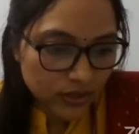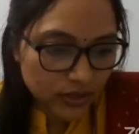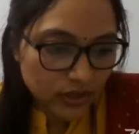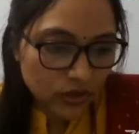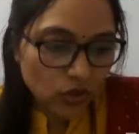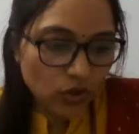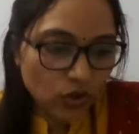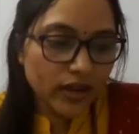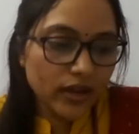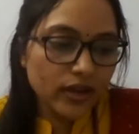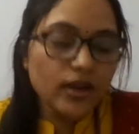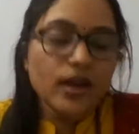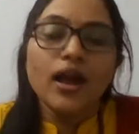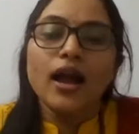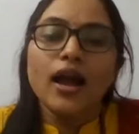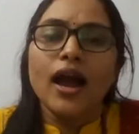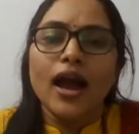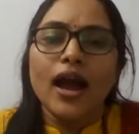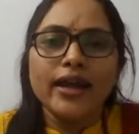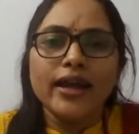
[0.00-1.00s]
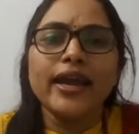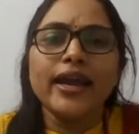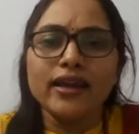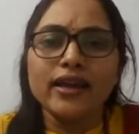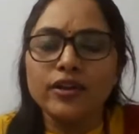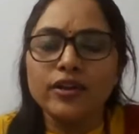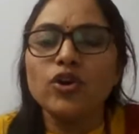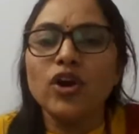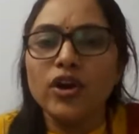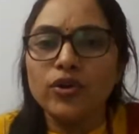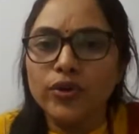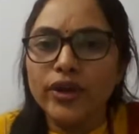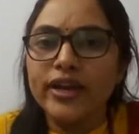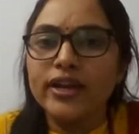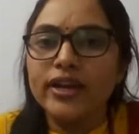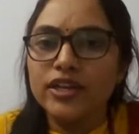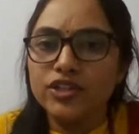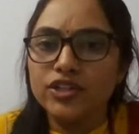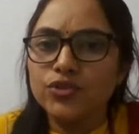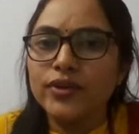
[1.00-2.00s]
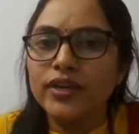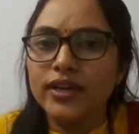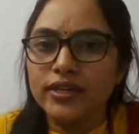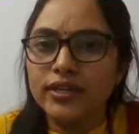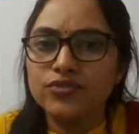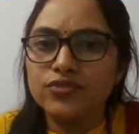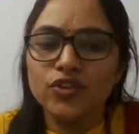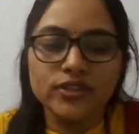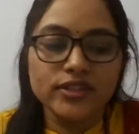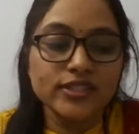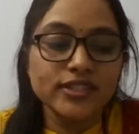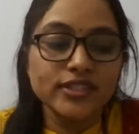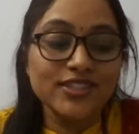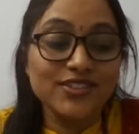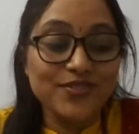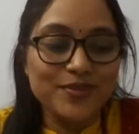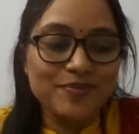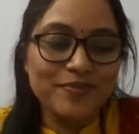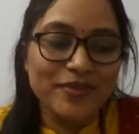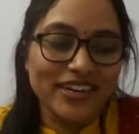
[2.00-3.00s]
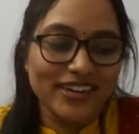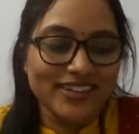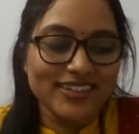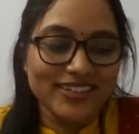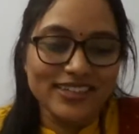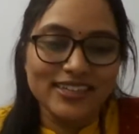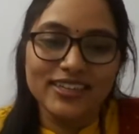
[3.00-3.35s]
Okay. And you have to encourage your kids for the swimming.